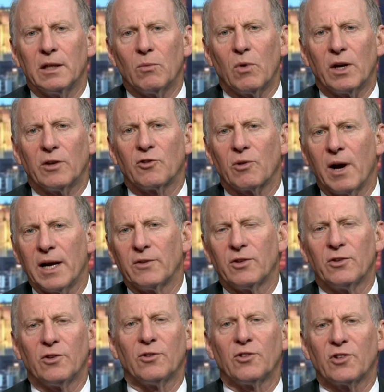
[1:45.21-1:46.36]
in what it tried to
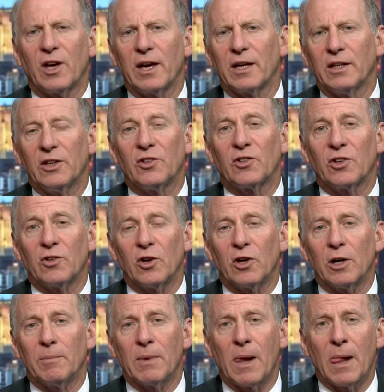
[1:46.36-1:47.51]
do, say, in Eastern
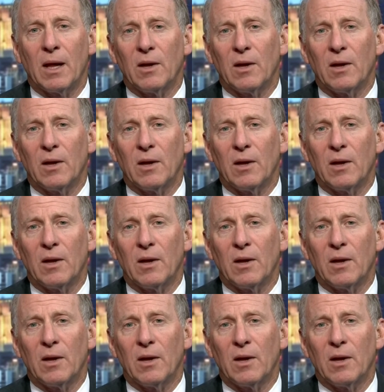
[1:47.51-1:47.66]
Europe,